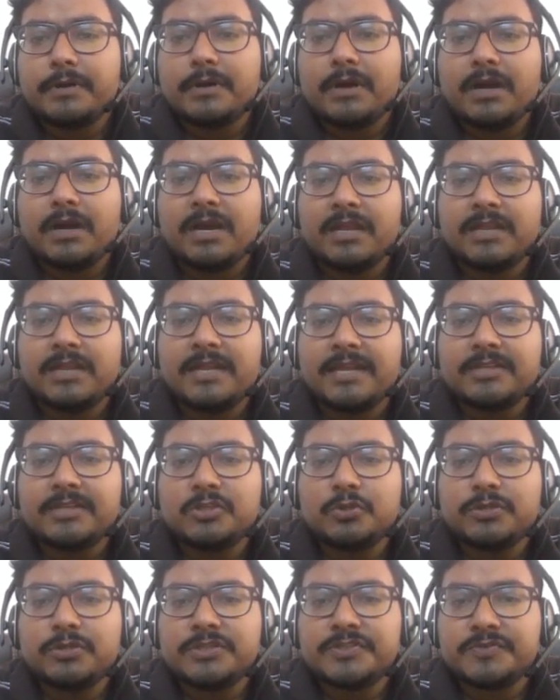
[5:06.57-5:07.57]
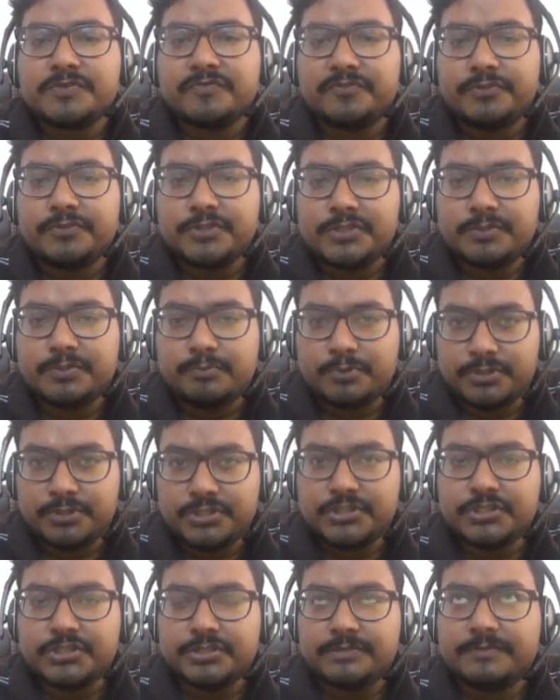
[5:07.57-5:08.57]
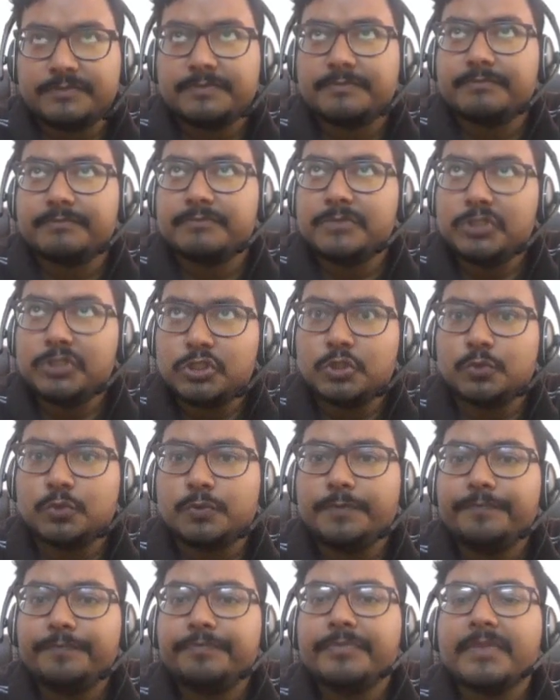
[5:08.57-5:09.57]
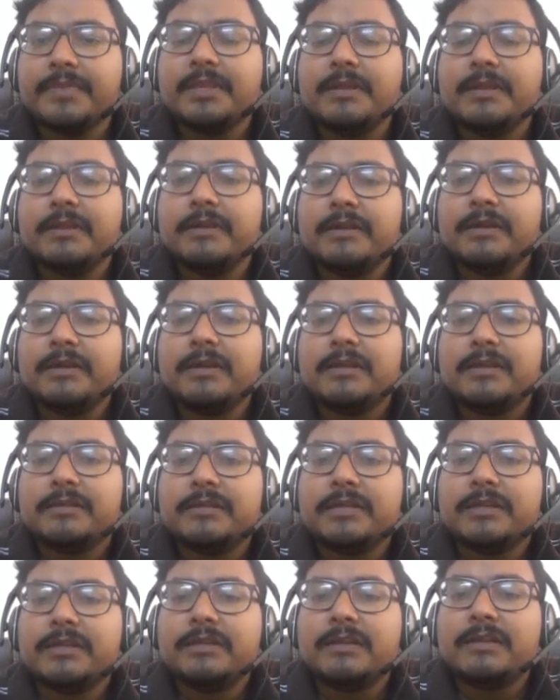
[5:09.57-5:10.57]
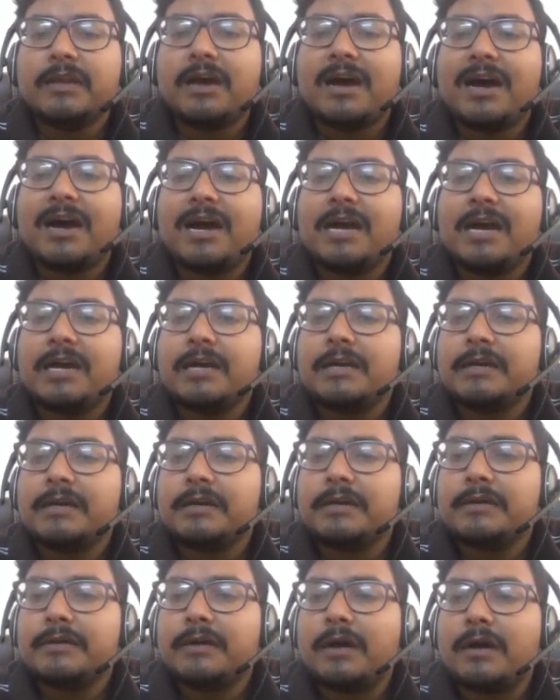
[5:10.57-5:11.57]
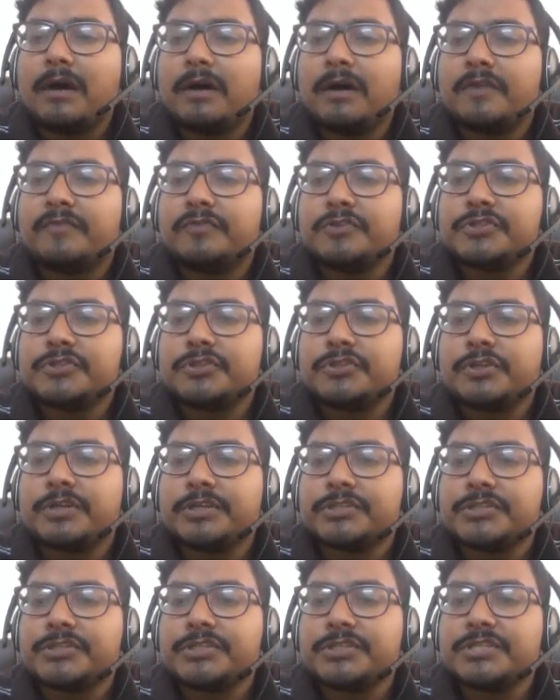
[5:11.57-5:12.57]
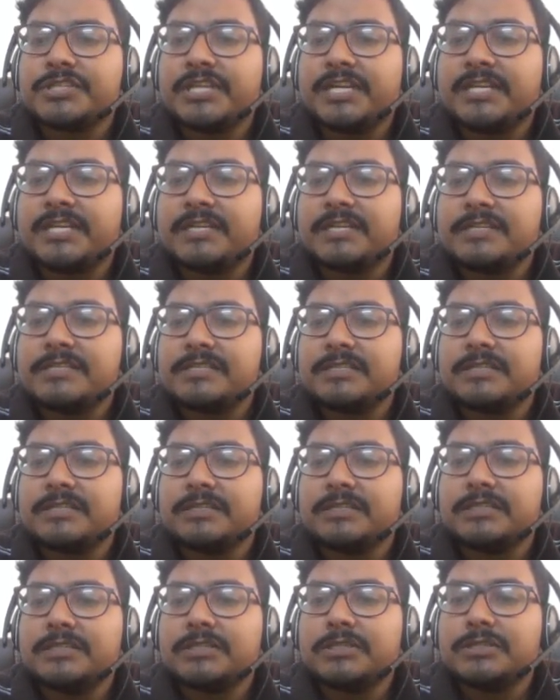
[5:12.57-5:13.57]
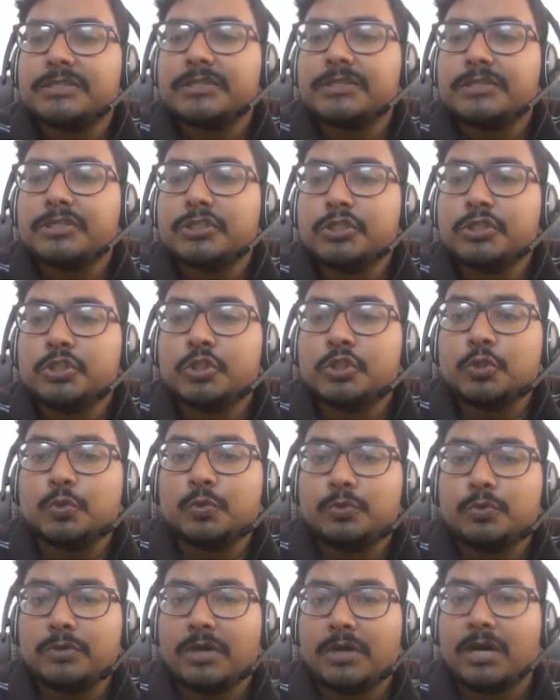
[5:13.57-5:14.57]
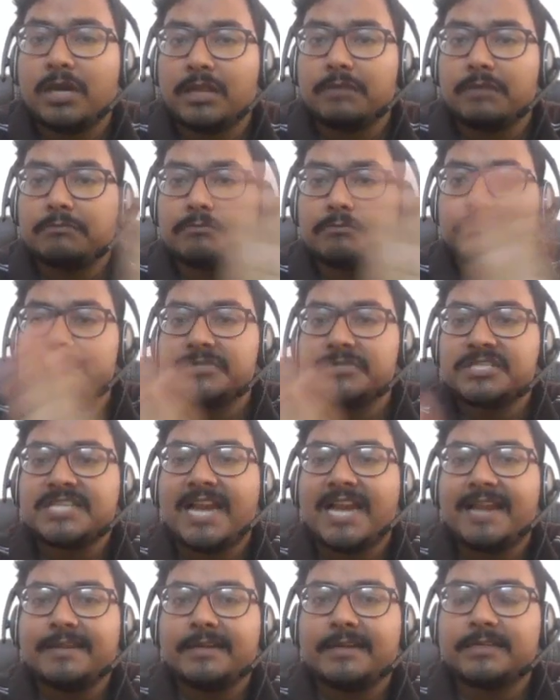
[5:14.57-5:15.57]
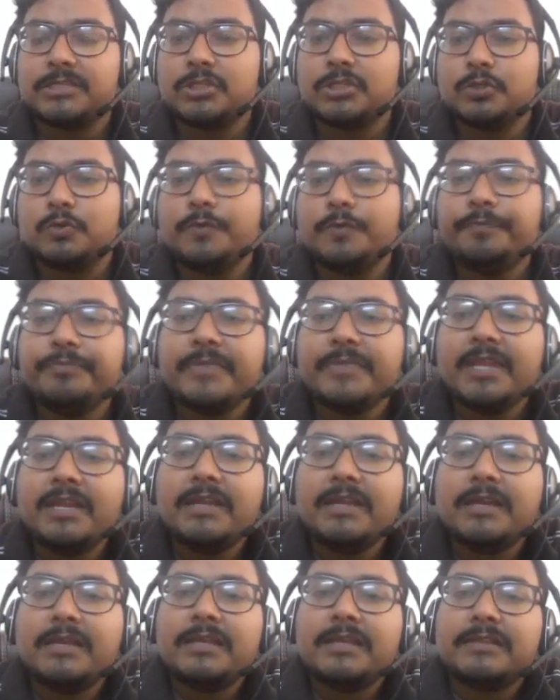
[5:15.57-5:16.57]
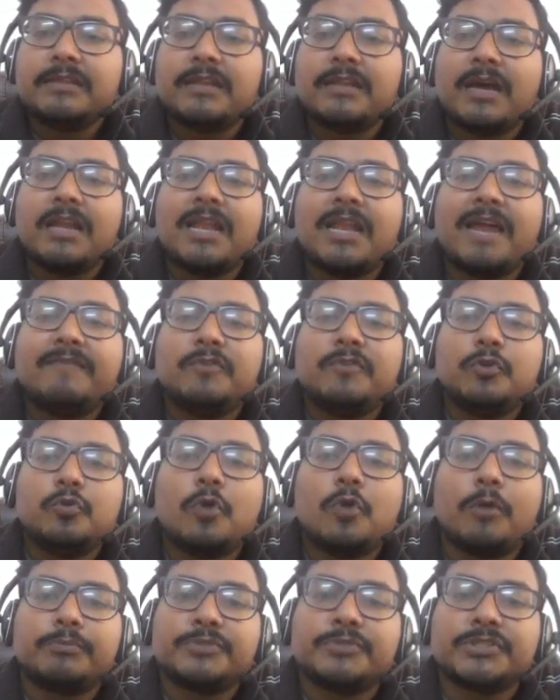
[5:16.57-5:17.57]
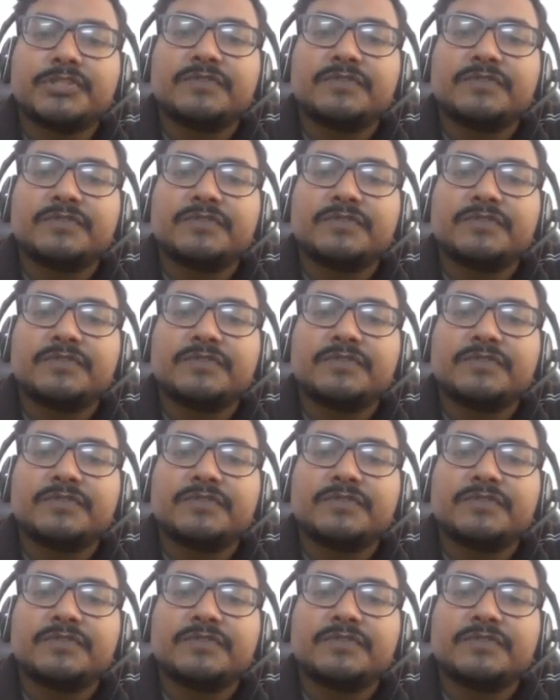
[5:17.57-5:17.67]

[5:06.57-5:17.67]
I'll get to this first position 2. Then our first recursion state is 2. I'll stand at 2. Then I'll have two options.